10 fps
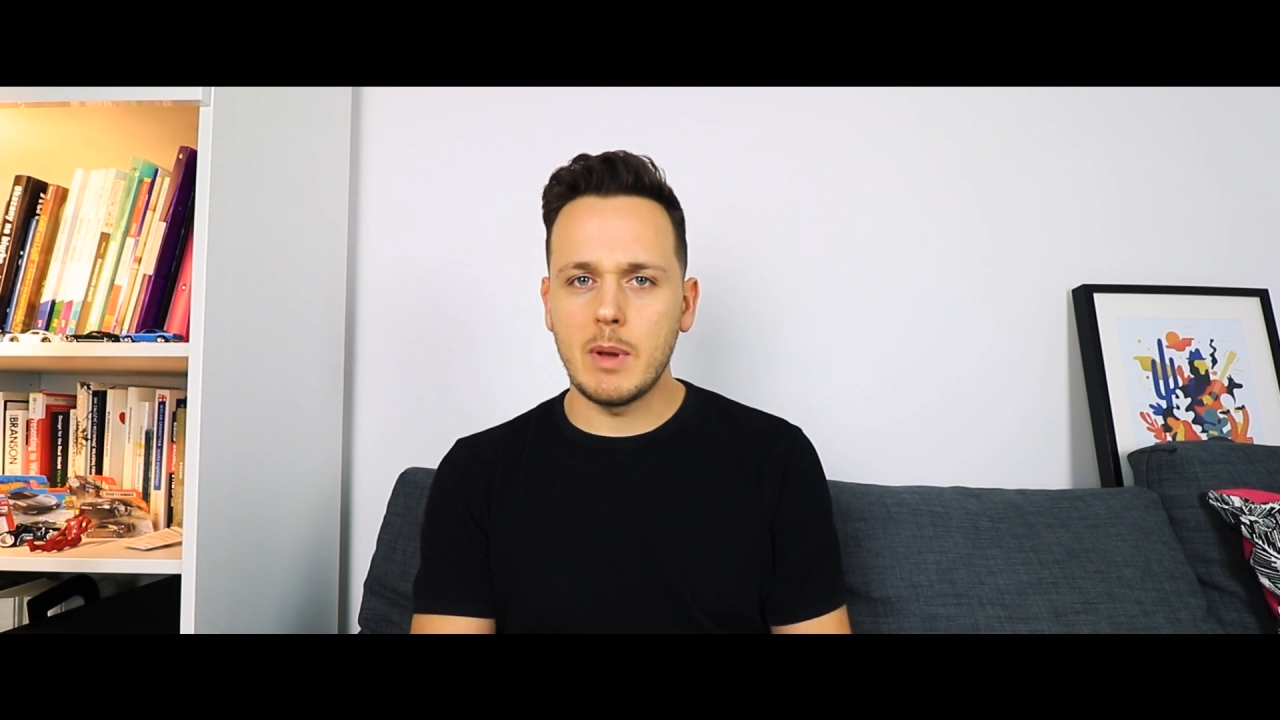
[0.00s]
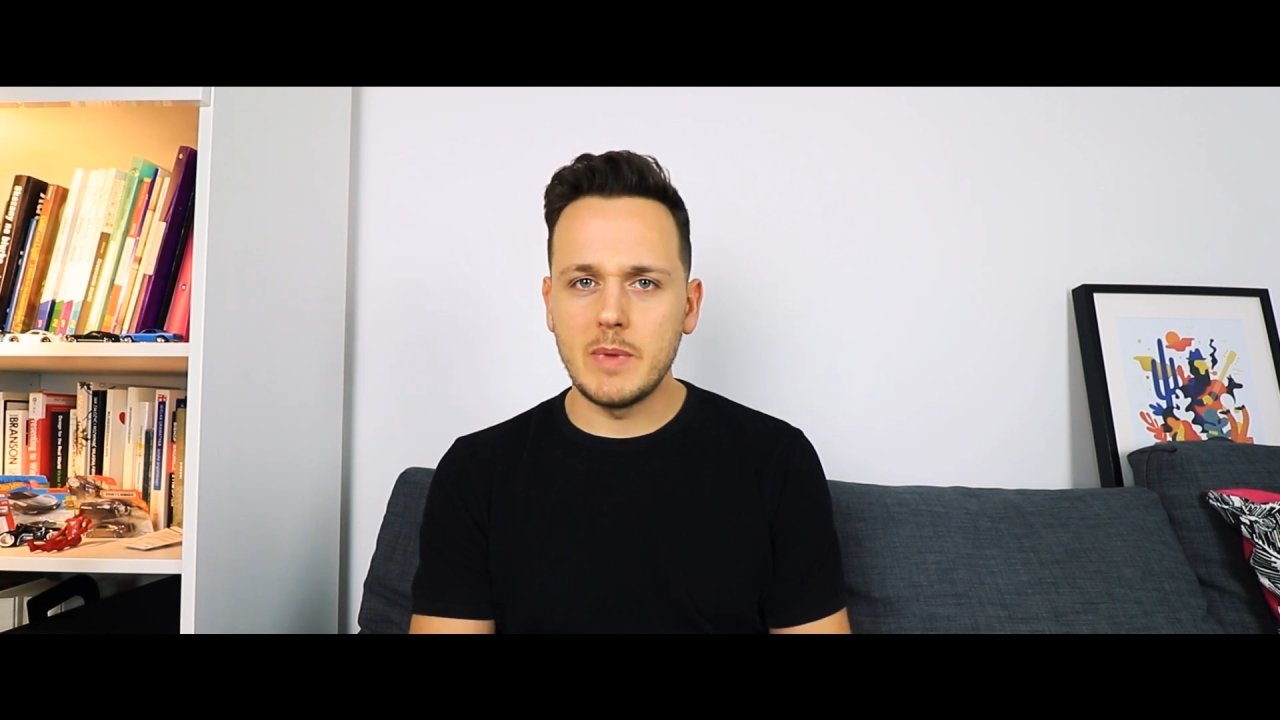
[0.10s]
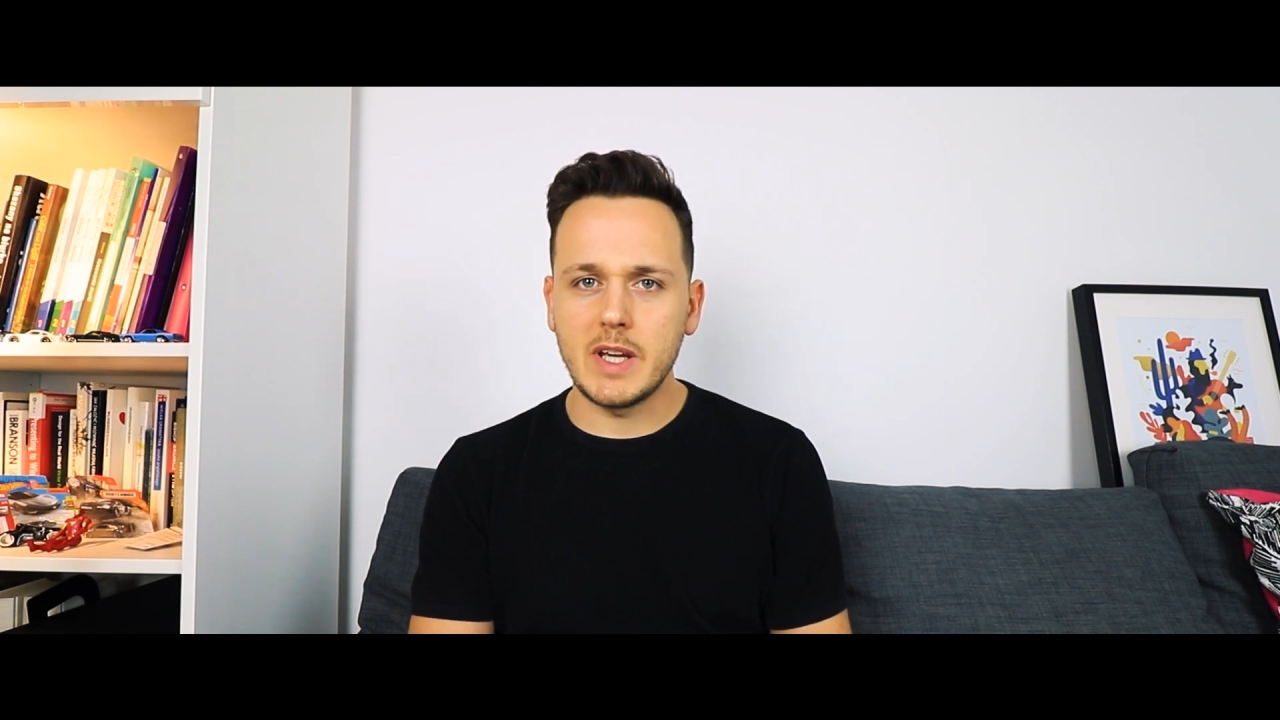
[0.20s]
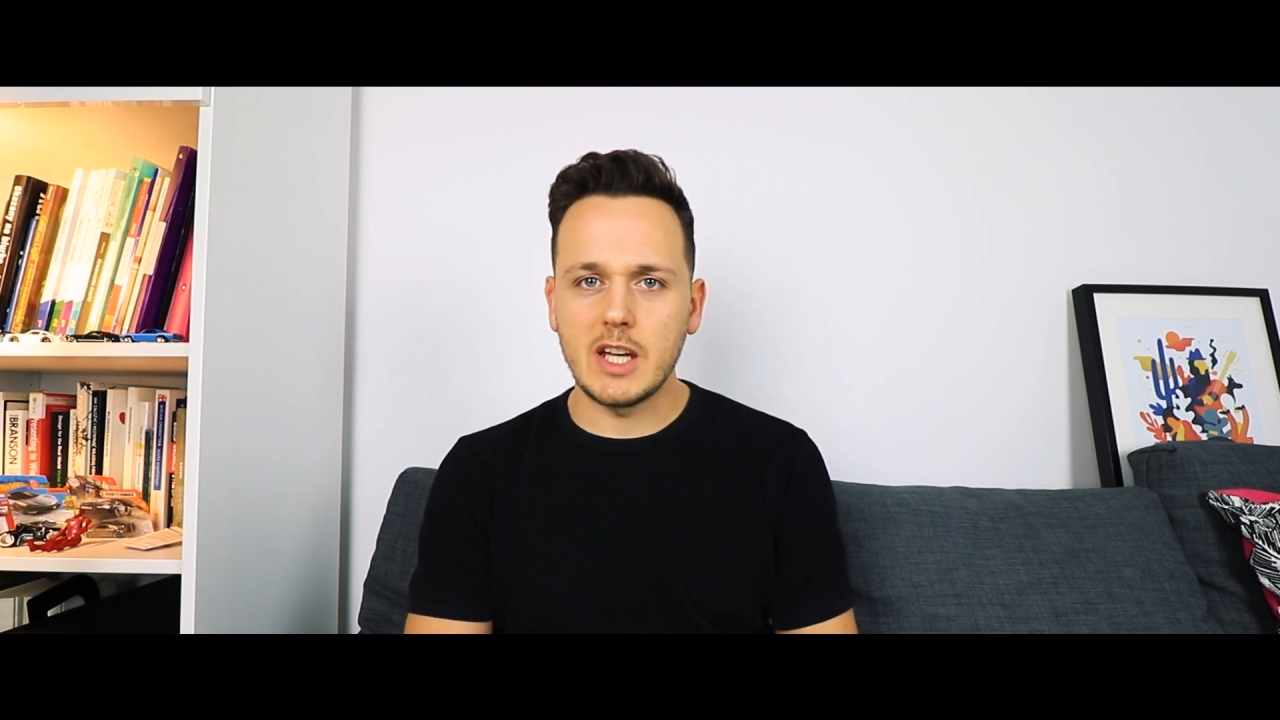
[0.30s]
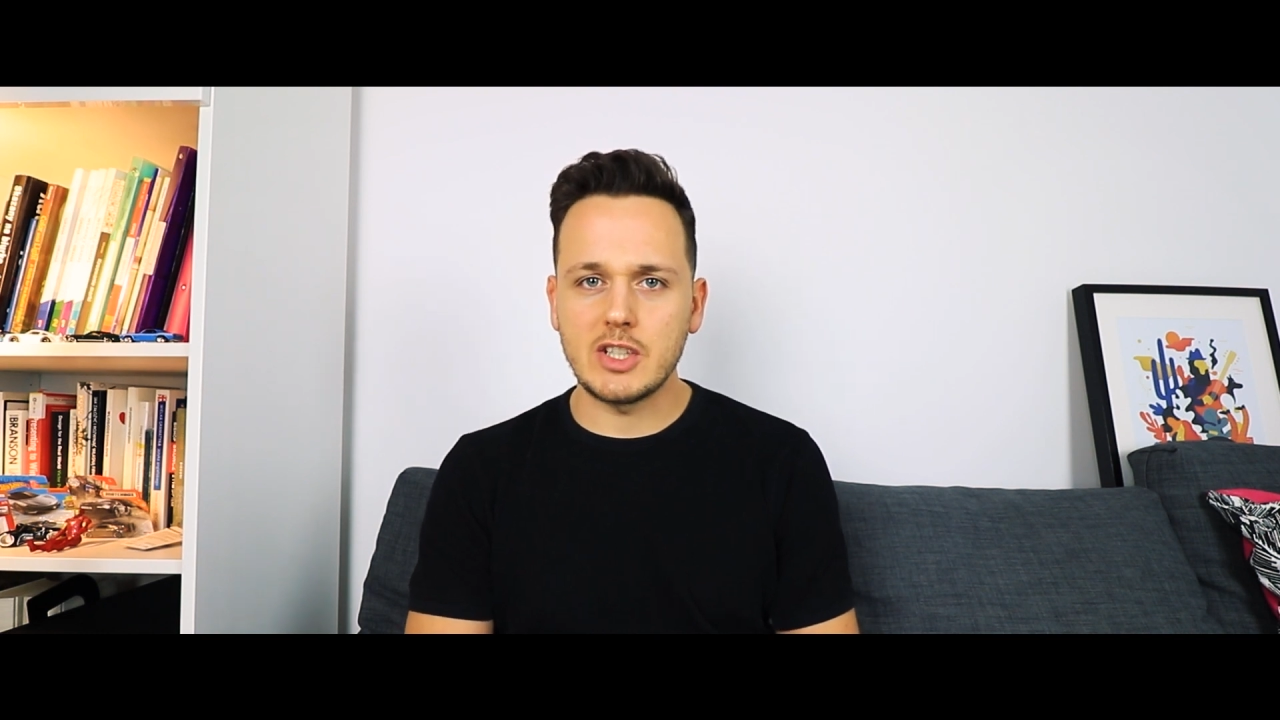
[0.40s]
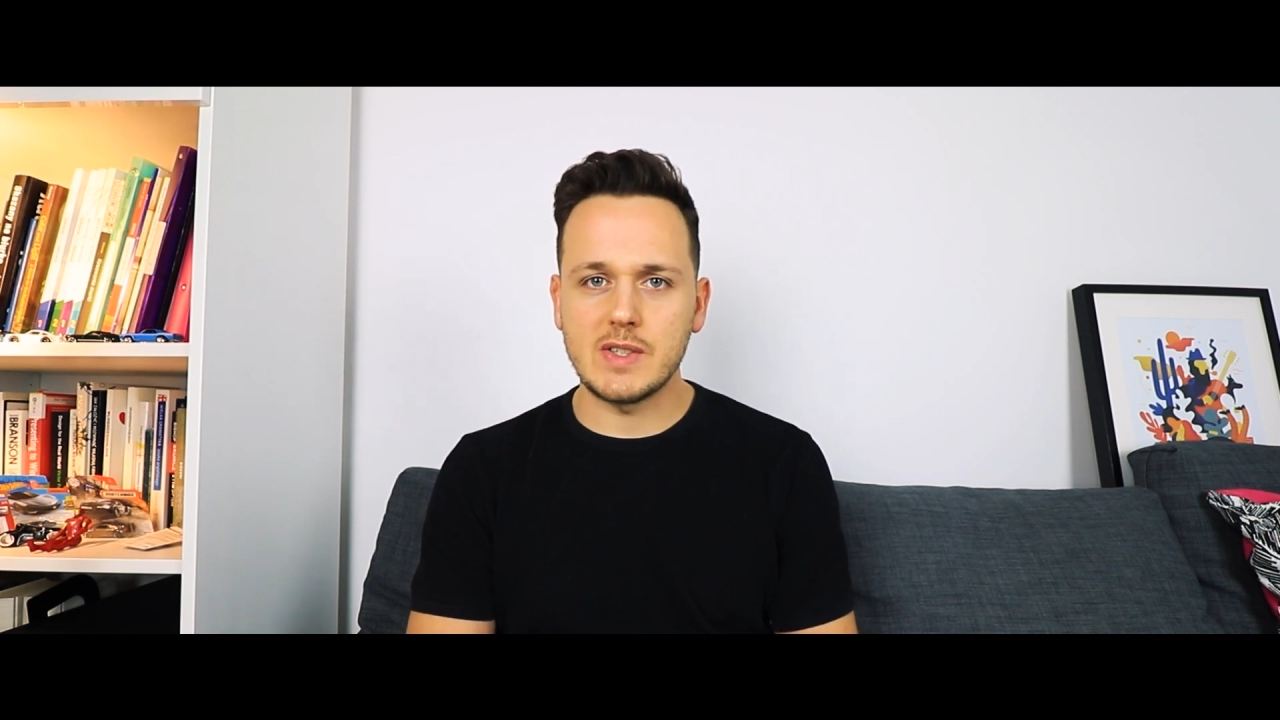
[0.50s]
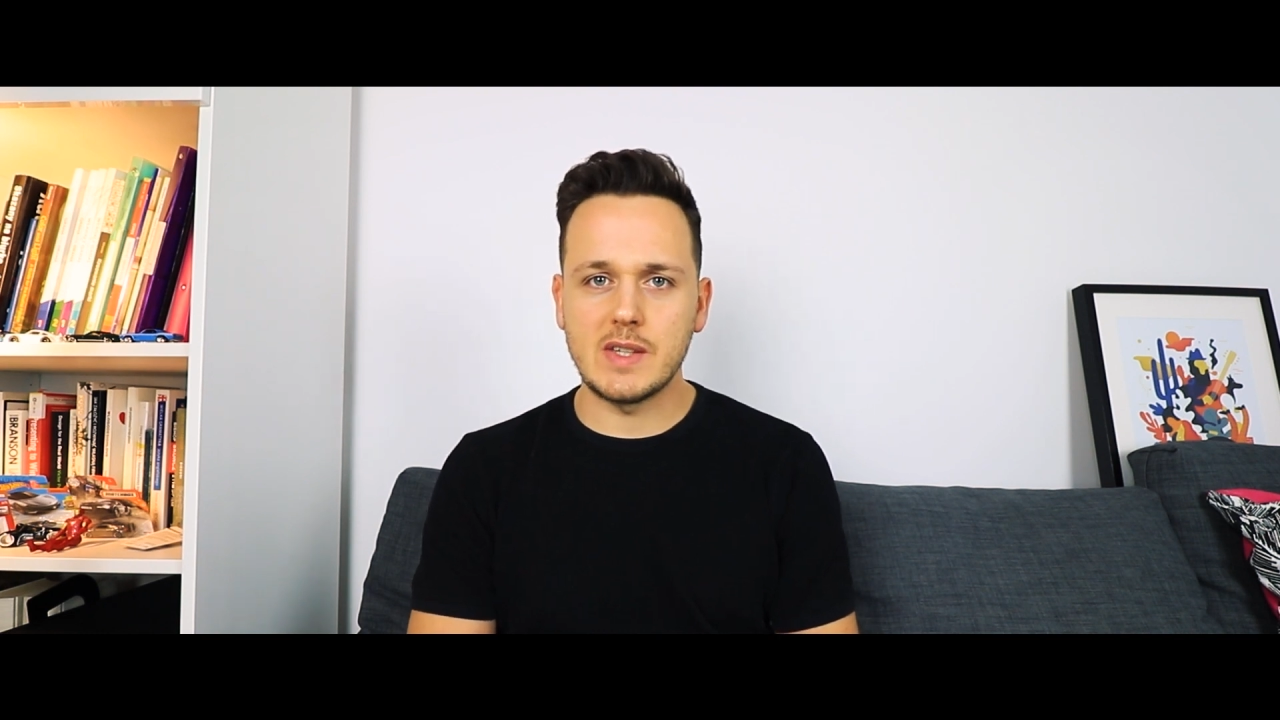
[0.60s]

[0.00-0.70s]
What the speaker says: applications,